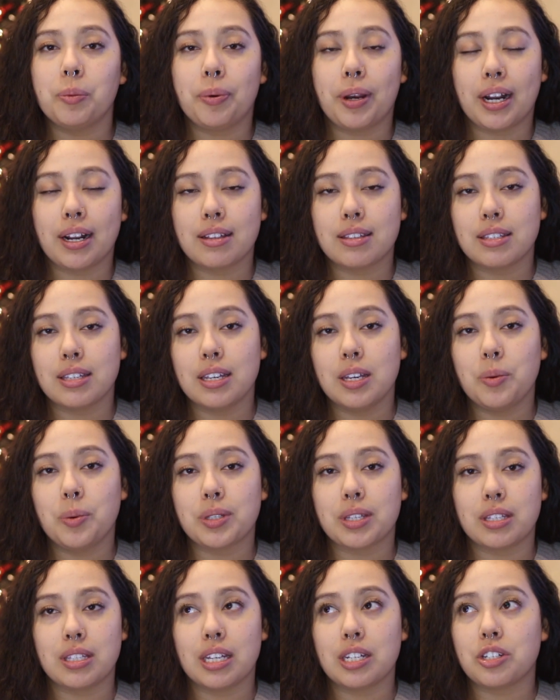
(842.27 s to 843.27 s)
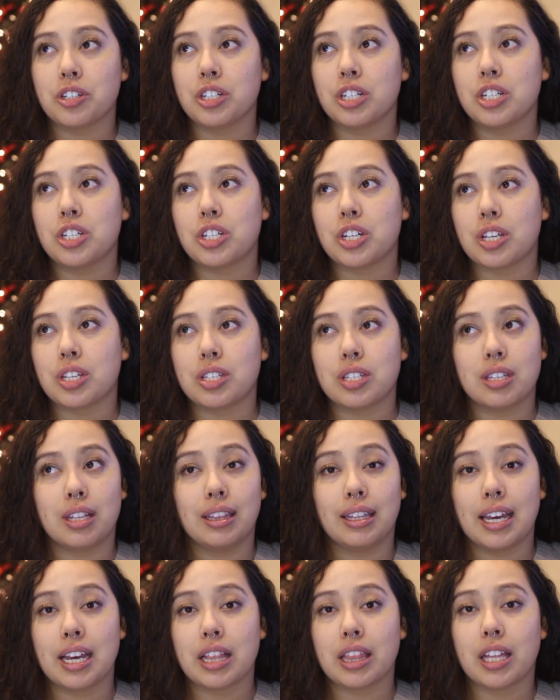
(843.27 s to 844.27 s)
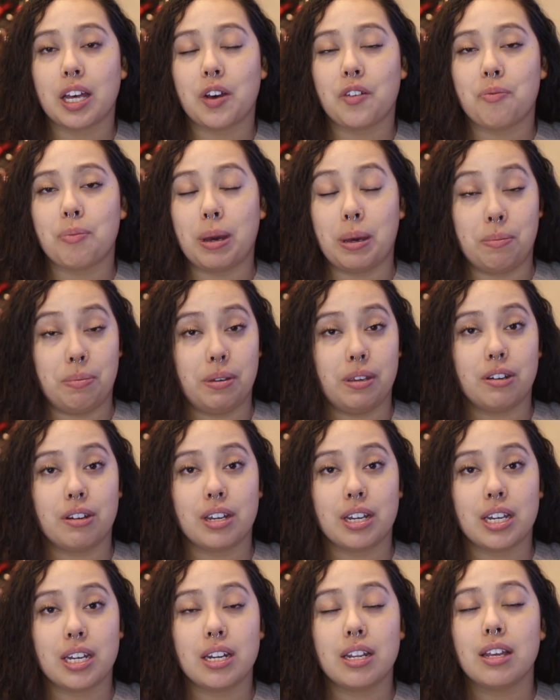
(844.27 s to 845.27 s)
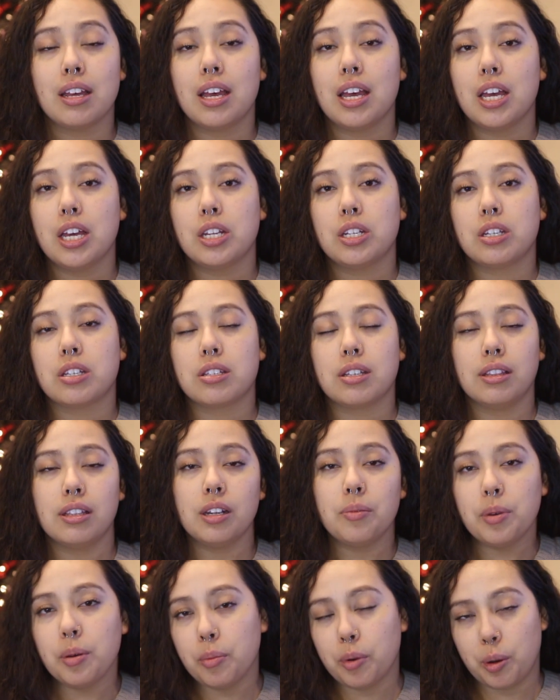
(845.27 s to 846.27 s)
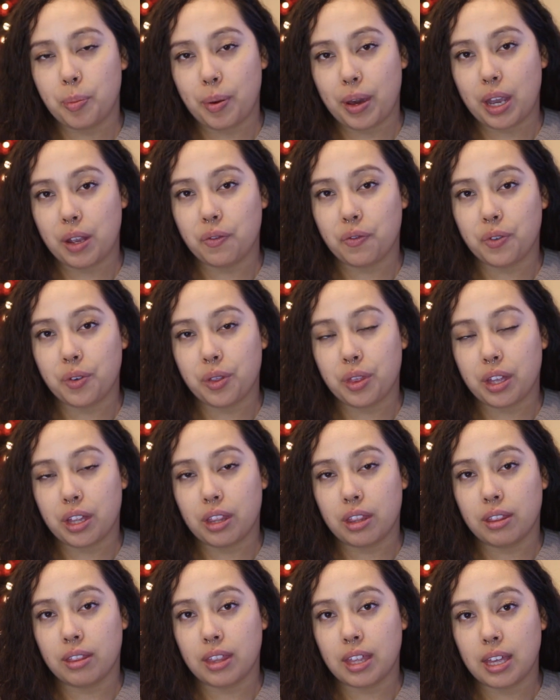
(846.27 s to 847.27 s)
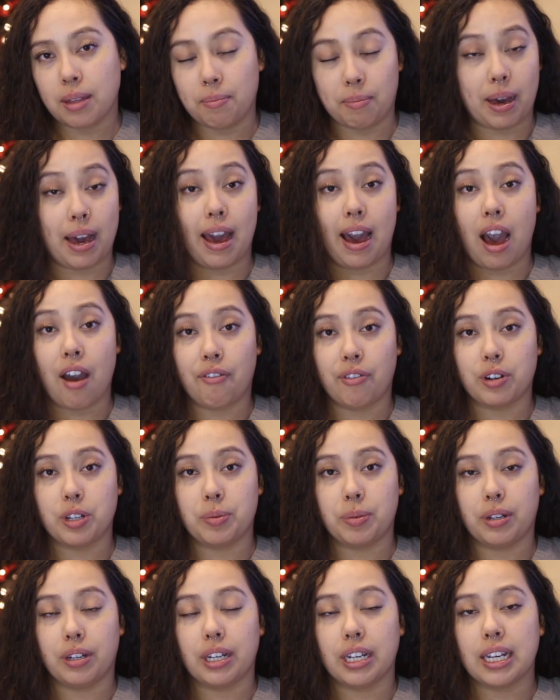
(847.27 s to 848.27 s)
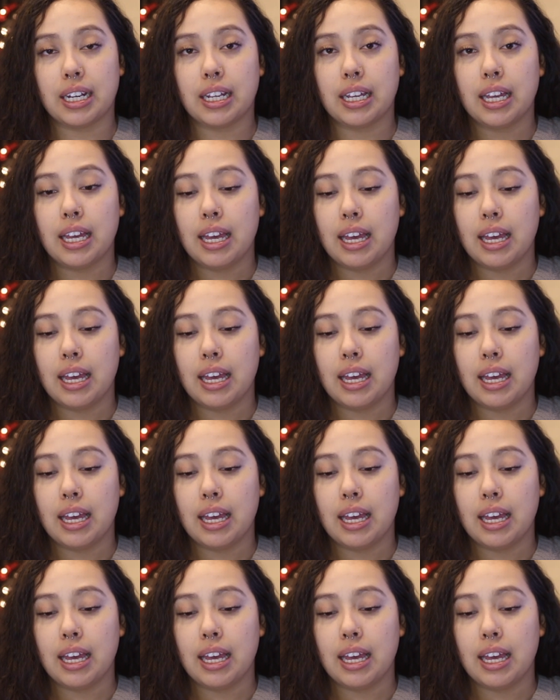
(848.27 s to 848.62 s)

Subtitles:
pregnancy was essentially just the length of my period, just a little bit more painful than my average period.